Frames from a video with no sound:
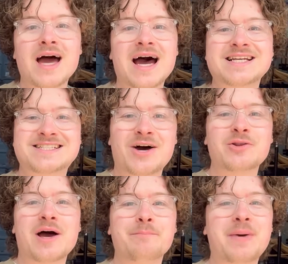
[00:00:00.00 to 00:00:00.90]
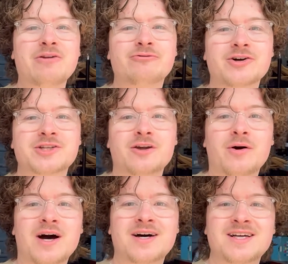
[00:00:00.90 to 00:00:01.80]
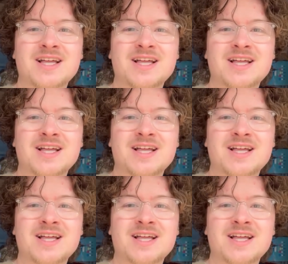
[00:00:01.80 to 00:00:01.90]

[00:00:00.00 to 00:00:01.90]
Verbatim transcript: I sound like Ben Foster, don't I?